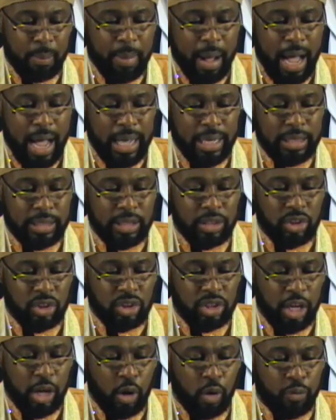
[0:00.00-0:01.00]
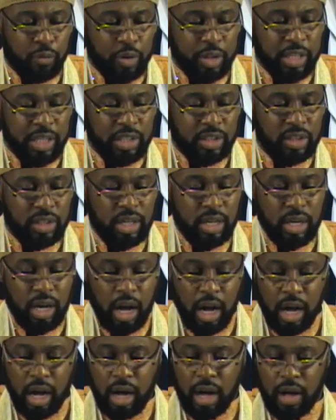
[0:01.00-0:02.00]
by the skillfulness
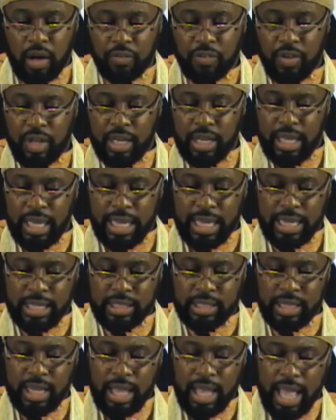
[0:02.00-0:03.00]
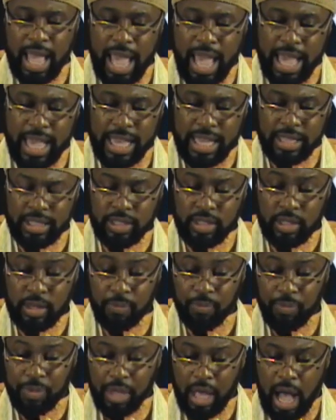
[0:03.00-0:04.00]
of his hands.
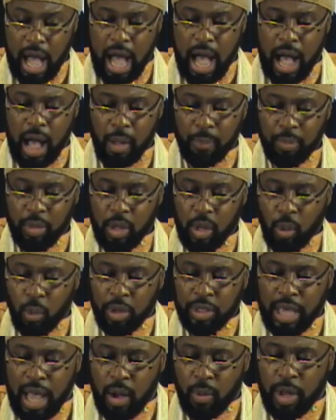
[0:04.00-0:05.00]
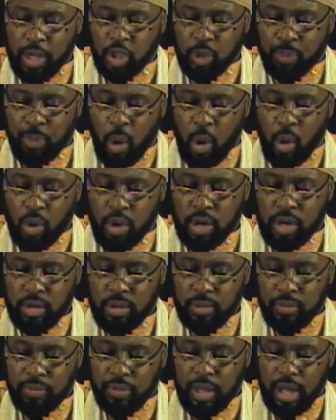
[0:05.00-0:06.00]
When Yahweh spoke
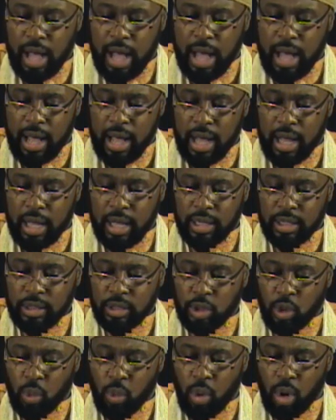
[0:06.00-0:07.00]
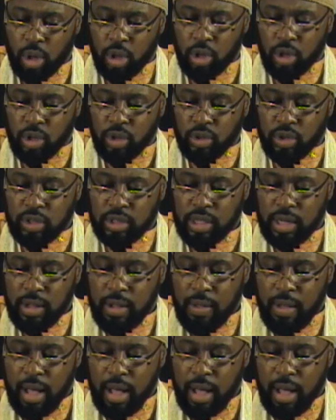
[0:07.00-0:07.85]
the world's